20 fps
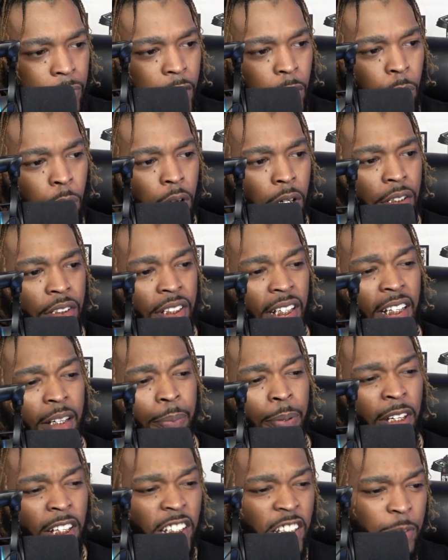where Jada
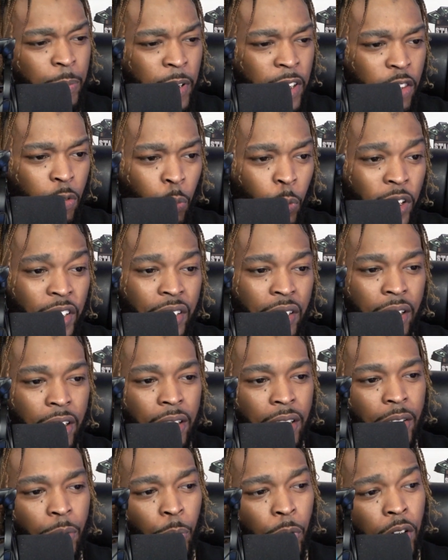Pinkett Smith
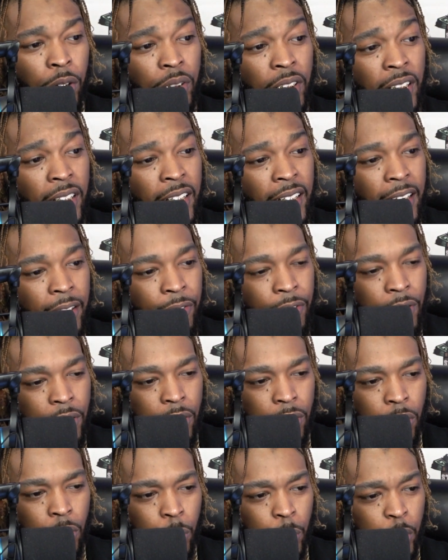wishes Will didn't get
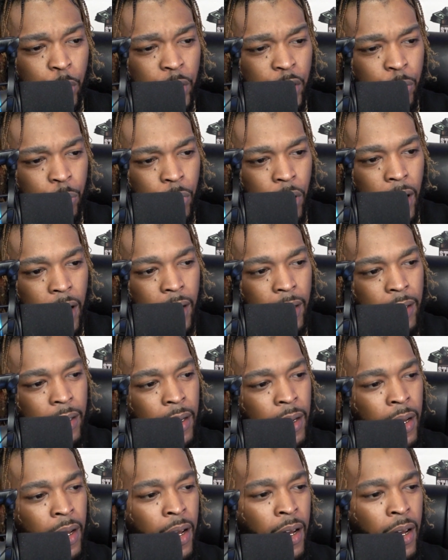physical with Chris Rock.